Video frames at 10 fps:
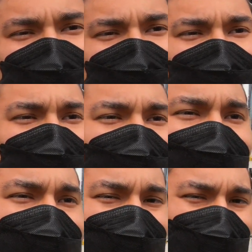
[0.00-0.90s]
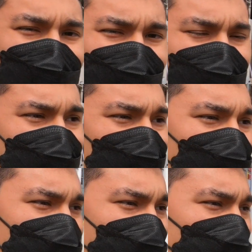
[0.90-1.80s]
the train so much just
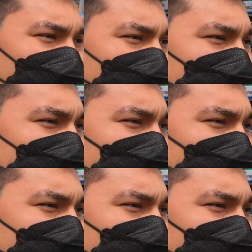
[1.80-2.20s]
because of